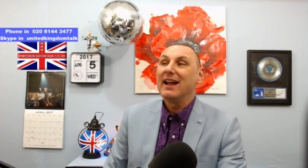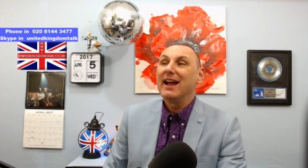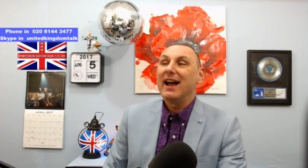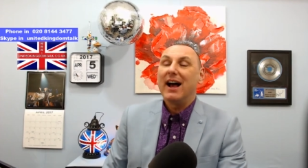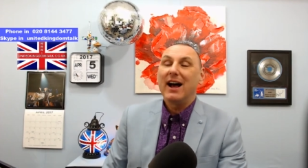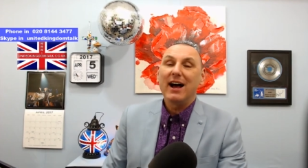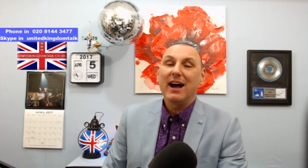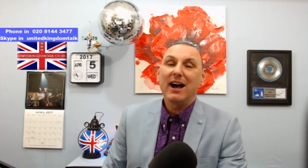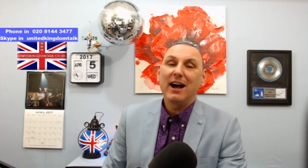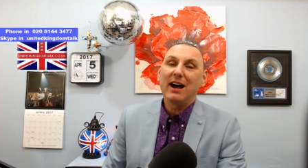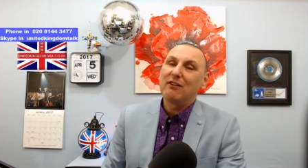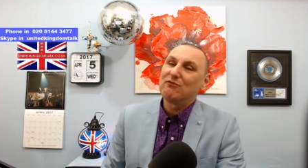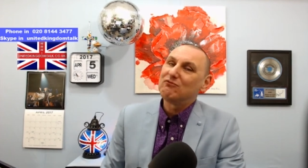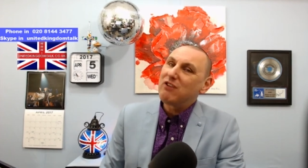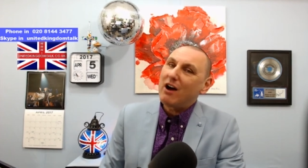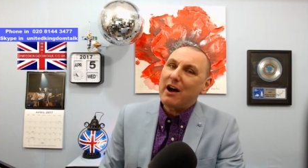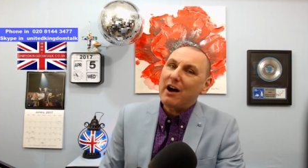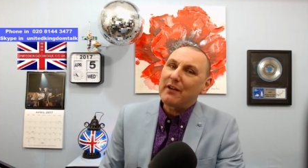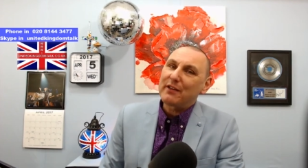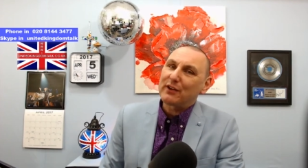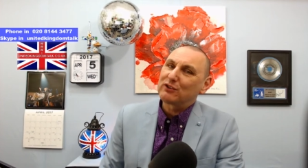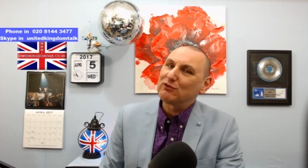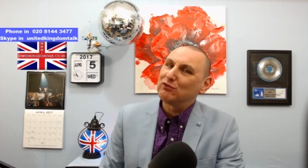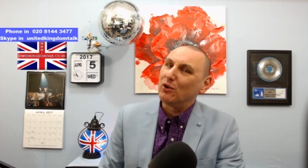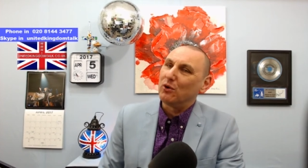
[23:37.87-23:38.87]
Uh,
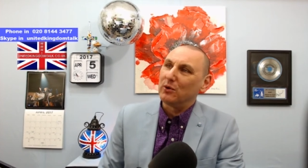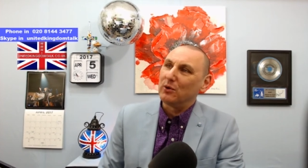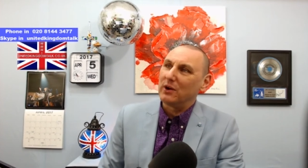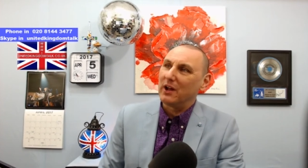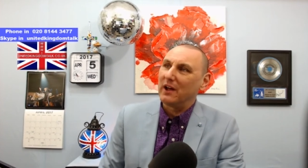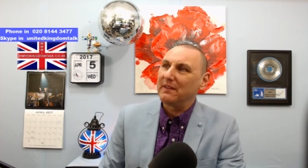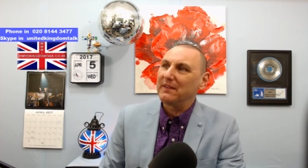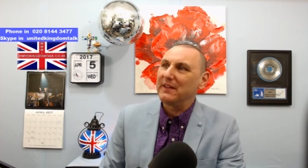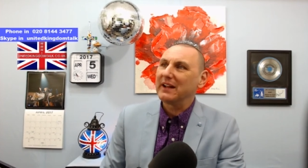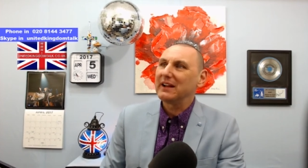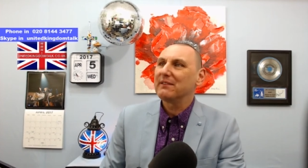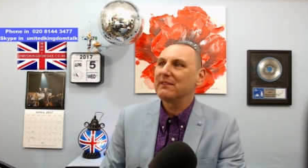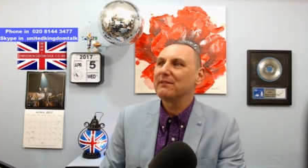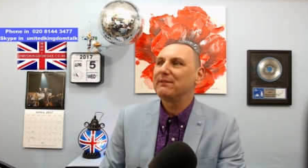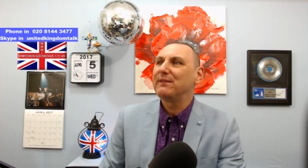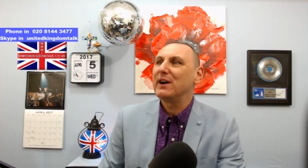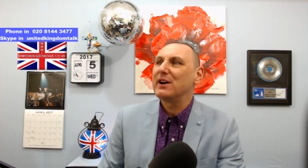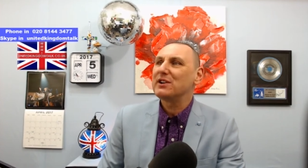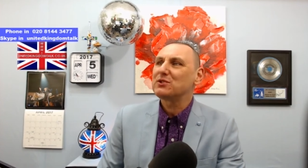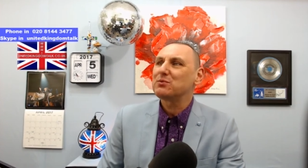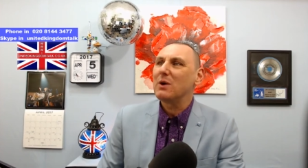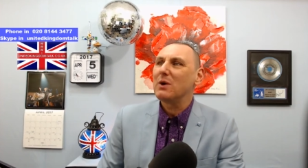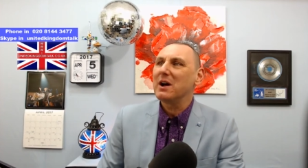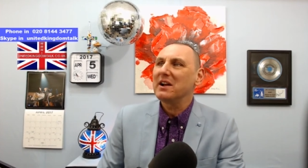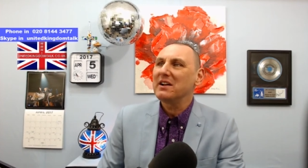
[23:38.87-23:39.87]
rather cruel, I think.
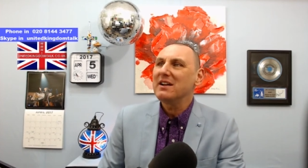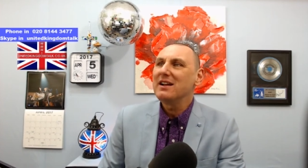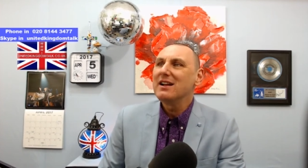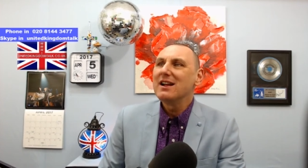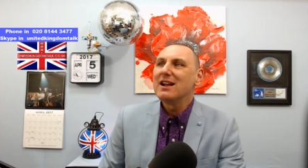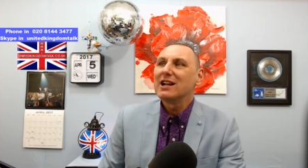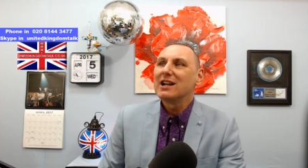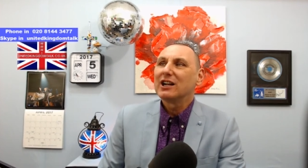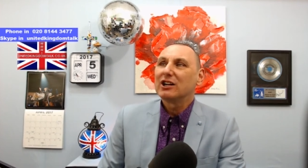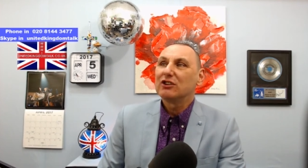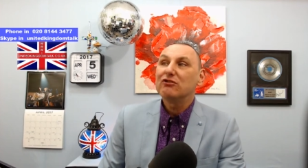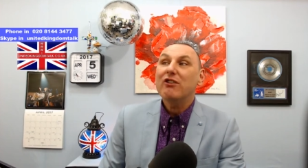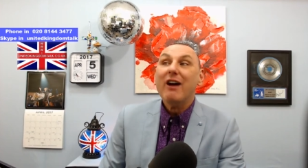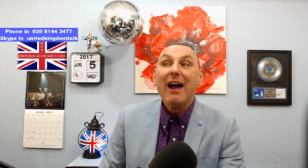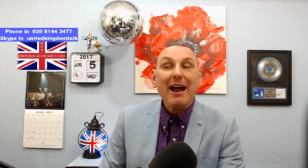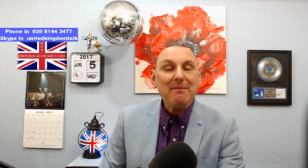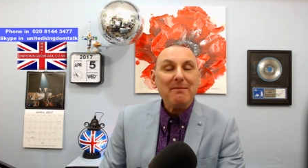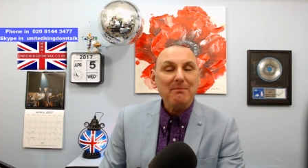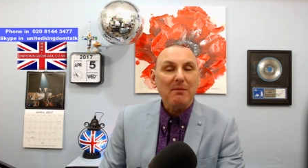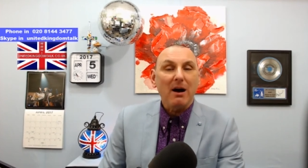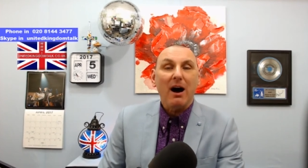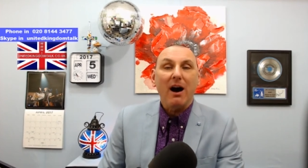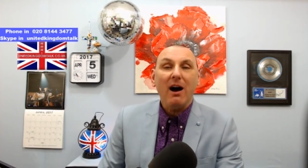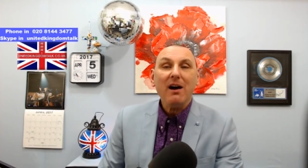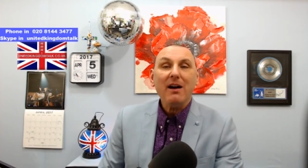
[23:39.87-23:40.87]
First one
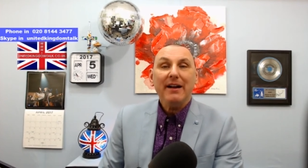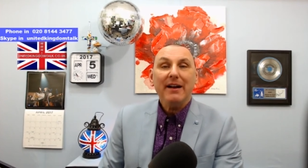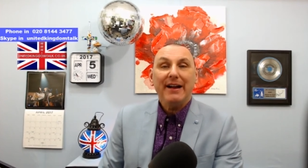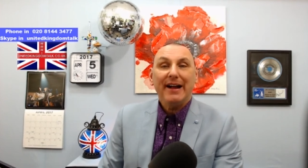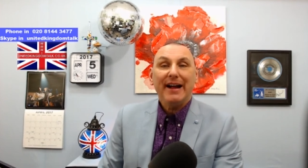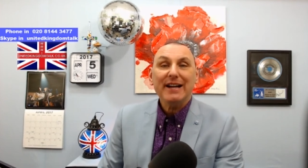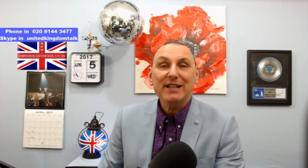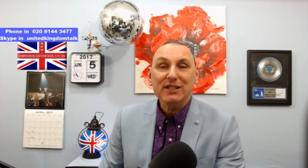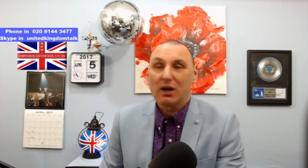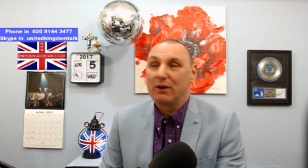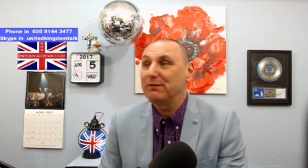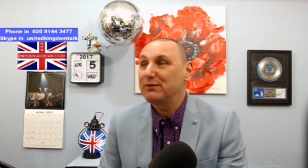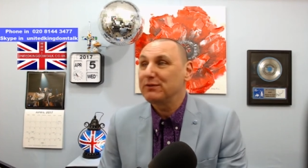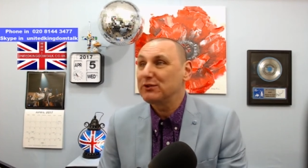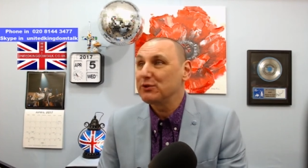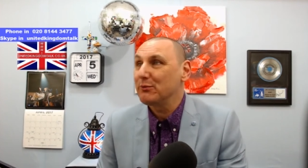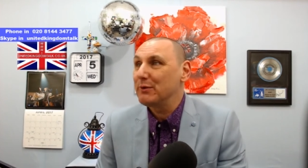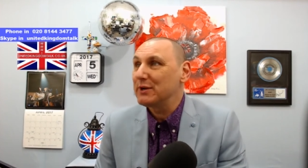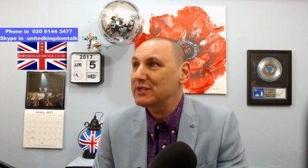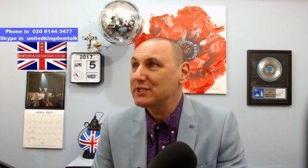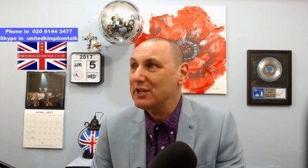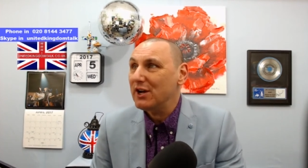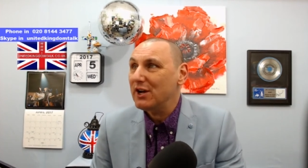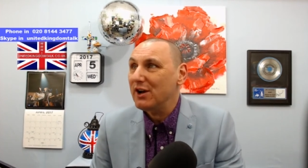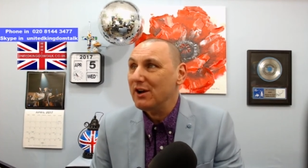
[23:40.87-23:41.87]
Grandma is off to a
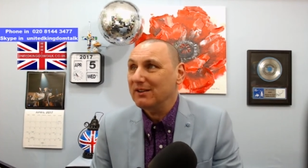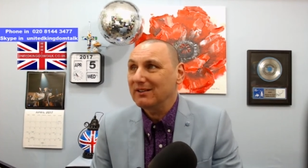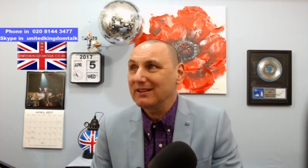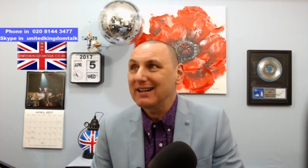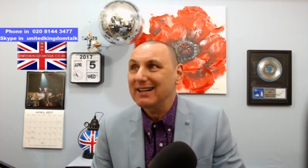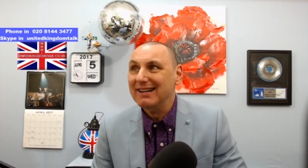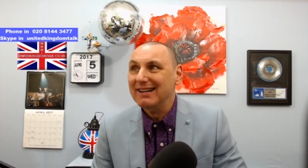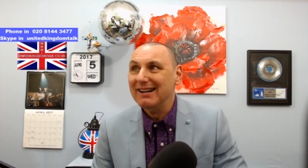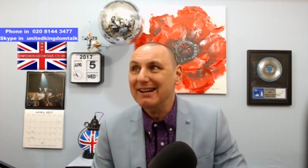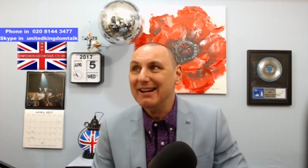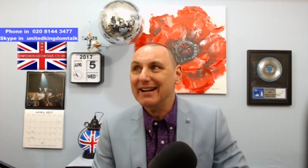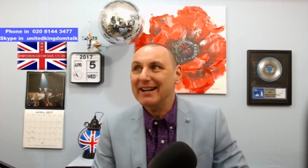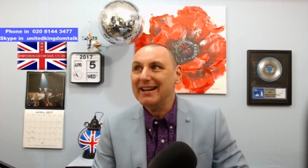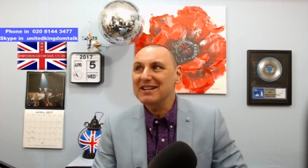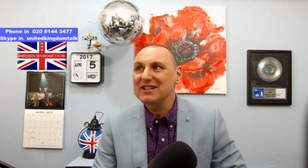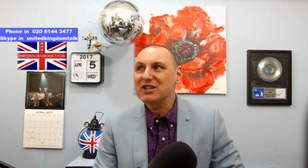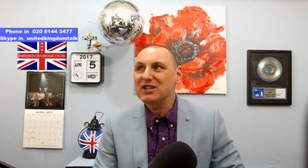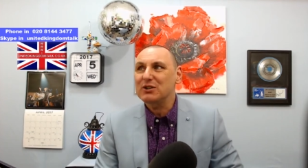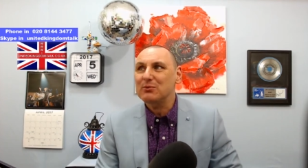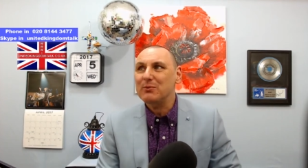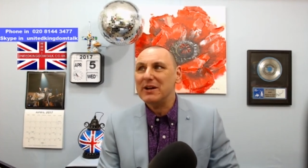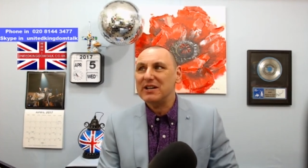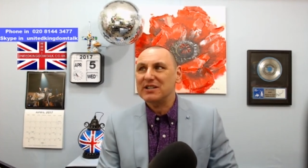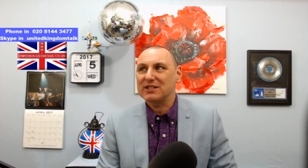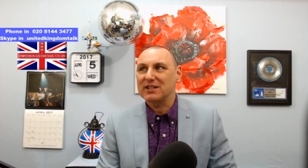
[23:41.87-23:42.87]
certain clinic in
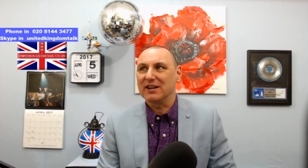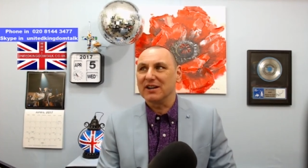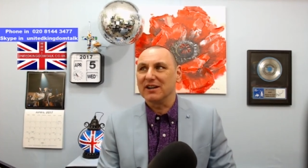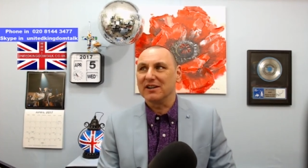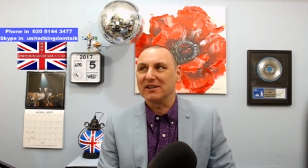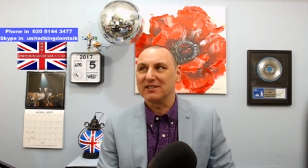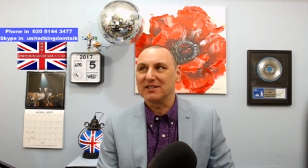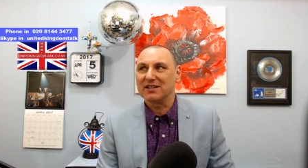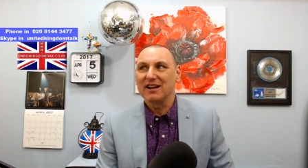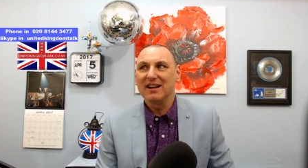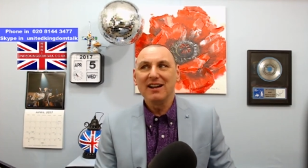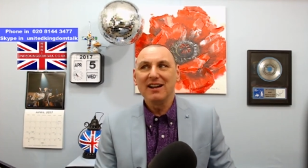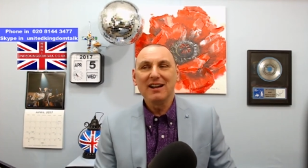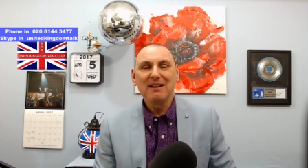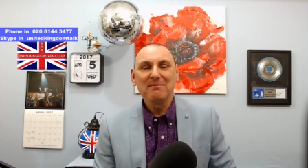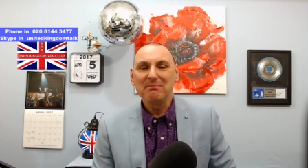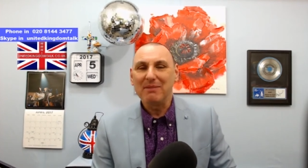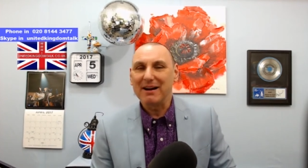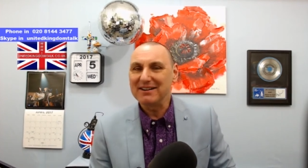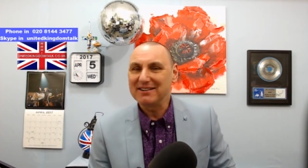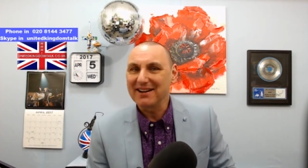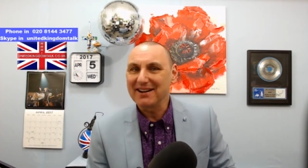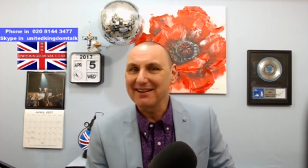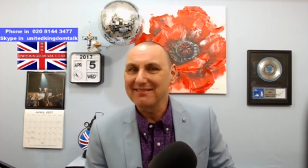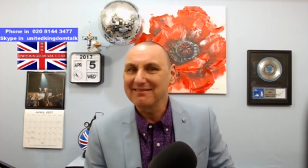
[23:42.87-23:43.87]
Switzerland,
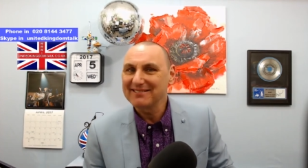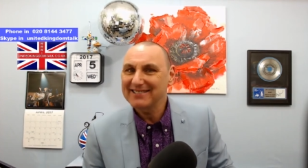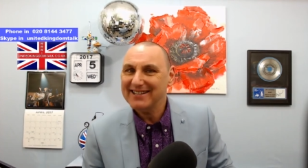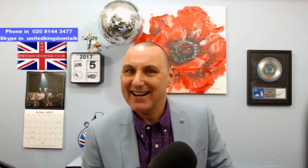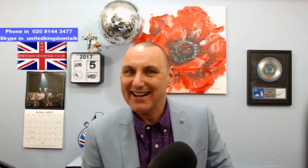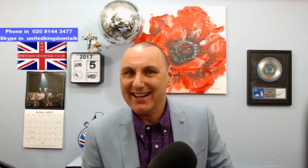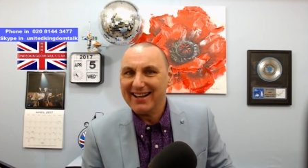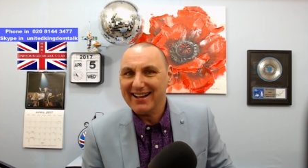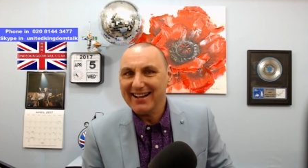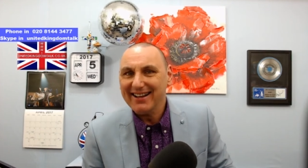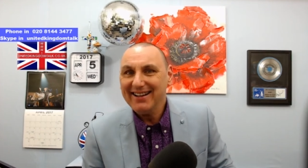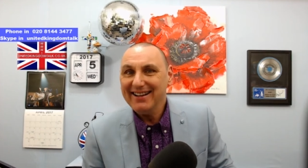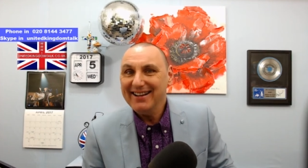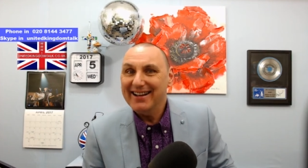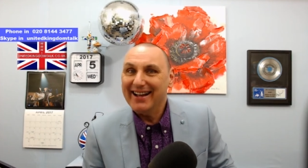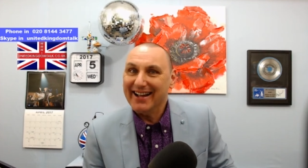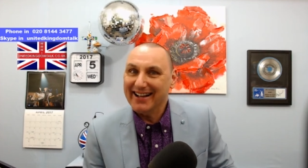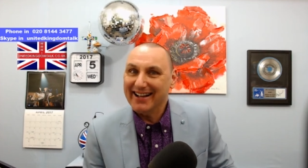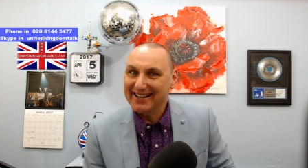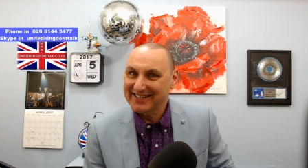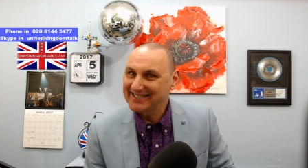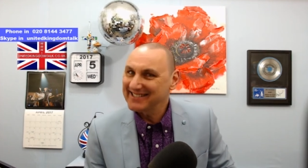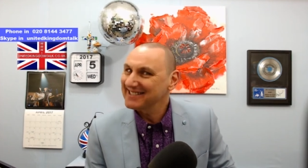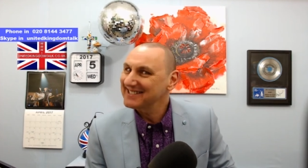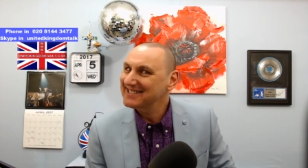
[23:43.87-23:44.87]
but don't tell her,
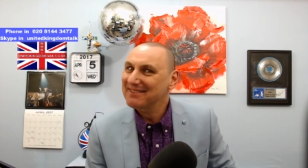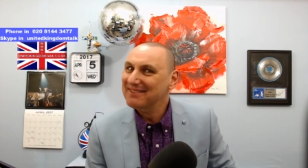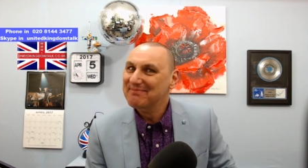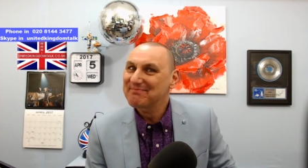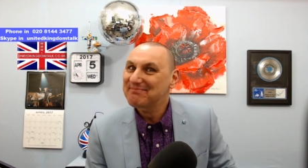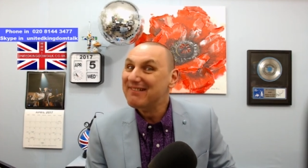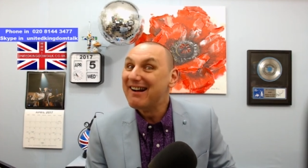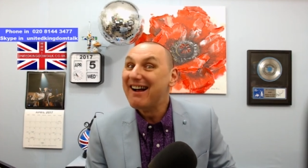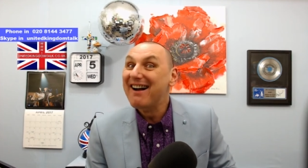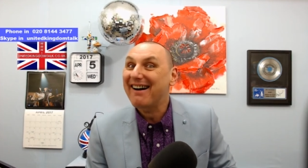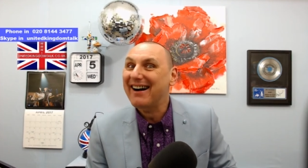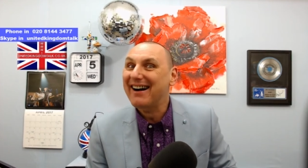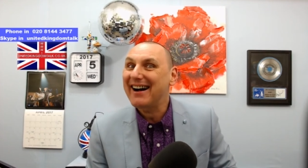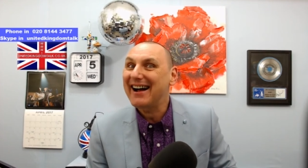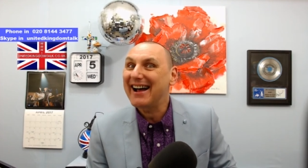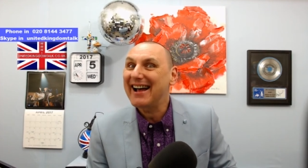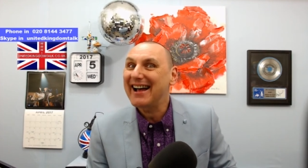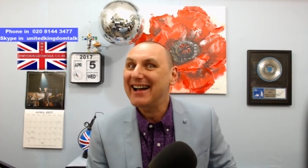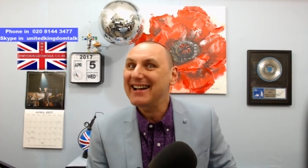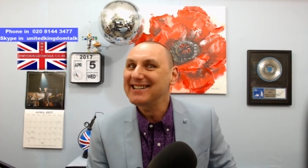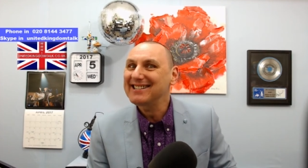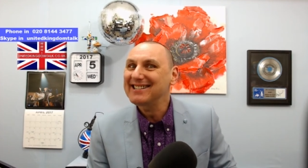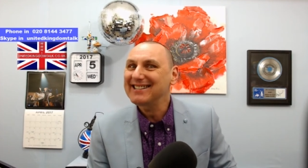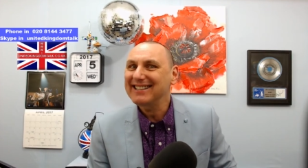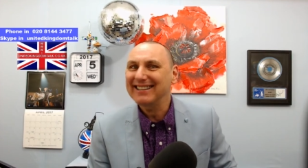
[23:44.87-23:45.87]
it's a surprise!